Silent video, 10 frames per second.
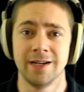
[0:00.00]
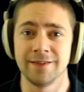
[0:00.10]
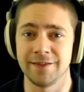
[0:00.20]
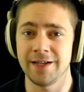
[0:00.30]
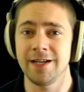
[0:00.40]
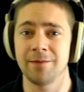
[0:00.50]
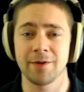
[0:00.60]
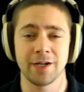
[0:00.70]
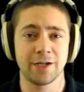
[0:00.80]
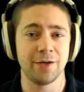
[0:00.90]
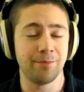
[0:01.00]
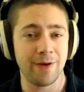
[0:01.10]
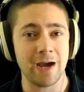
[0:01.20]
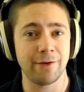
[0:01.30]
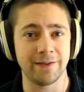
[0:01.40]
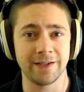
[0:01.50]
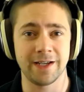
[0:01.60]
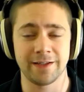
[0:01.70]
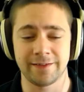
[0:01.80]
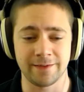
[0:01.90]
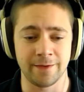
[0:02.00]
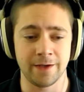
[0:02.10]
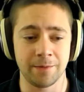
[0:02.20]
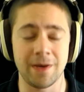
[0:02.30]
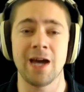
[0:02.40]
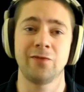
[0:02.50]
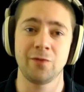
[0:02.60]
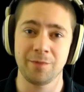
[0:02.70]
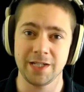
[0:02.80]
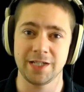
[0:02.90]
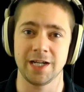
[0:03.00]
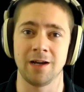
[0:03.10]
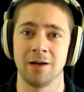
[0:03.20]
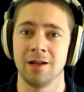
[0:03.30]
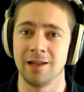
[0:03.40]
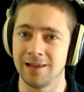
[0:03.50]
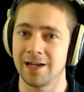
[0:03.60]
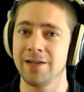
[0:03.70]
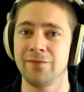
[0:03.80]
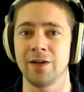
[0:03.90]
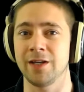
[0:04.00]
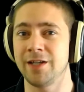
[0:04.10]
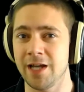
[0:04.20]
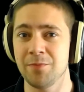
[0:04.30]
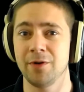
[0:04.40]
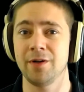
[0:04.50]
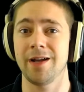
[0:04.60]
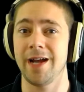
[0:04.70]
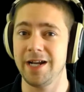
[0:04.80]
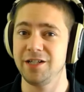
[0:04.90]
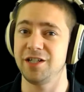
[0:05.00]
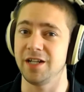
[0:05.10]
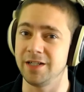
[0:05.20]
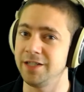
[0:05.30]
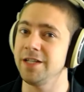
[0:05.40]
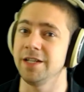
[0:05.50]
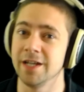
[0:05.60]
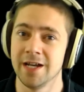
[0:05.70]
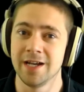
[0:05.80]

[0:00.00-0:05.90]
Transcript: Today I'm gonna compare it against the Avermedia Live Gamer HD,